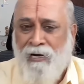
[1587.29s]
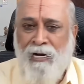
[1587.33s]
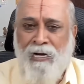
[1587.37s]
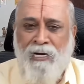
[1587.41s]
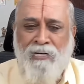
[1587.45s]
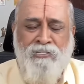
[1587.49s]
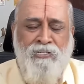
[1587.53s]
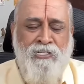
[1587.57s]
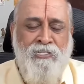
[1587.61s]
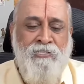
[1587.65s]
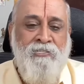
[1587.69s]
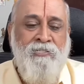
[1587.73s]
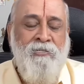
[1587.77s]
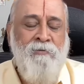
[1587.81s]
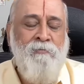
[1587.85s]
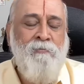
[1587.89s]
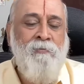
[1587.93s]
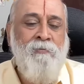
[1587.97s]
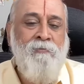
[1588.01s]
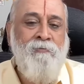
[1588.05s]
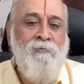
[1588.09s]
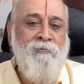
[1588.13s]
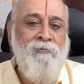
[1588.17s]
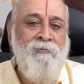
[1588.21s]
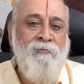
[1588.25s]
relationship
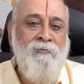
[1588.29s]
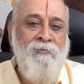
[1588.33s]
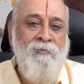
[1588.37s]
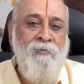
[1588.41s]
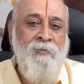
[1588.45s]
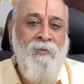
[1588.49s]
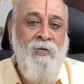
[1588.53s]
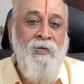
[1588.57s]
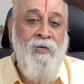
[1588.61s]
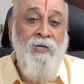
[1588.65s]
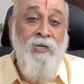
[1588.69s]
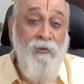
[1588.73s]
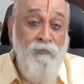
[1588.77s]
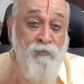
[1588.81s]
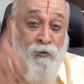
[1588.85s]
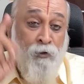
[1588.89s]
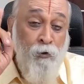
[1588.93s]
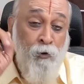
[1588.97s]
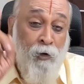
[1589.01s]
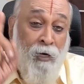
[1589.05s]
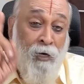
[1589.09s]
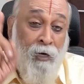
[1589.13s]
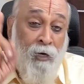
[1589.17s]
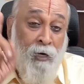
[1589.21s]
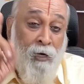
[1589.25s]
if
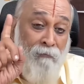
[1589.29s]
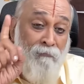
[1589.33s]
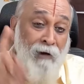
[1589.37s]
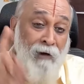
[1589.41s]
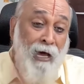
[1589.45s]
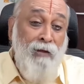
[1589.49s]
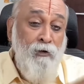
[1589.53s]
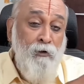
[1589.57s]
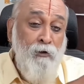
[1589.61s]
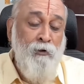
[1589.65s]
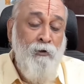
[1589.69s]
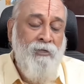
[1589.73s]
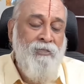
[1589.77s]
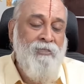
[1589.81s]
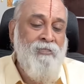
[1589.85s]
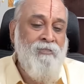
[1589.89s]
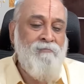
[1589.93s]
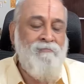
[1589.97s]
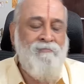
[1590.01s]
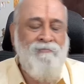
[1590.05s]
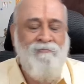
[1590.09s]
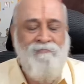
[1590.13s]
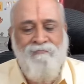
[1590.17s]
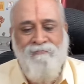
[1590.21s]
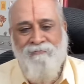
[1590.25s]
you really value
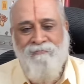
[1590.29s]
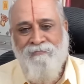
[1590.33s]
it.